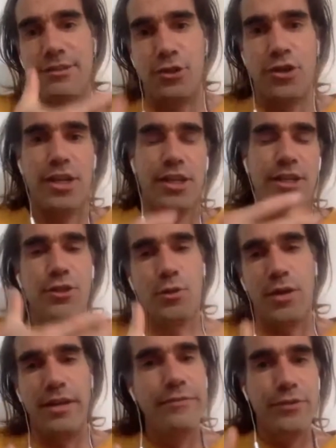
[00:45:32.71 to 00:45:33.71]
and
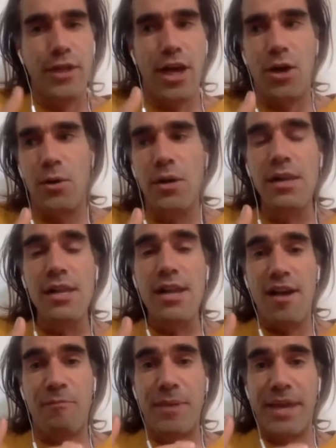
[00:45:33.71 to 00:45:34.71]
circulatory flow
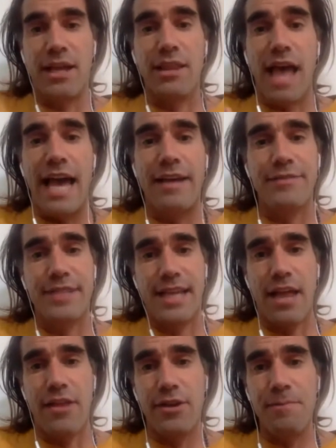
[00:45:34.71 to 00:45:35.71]
of being alive
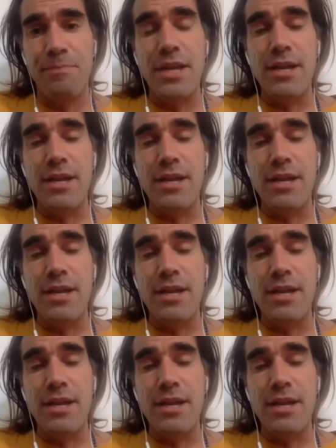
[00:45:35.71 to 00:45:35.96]
together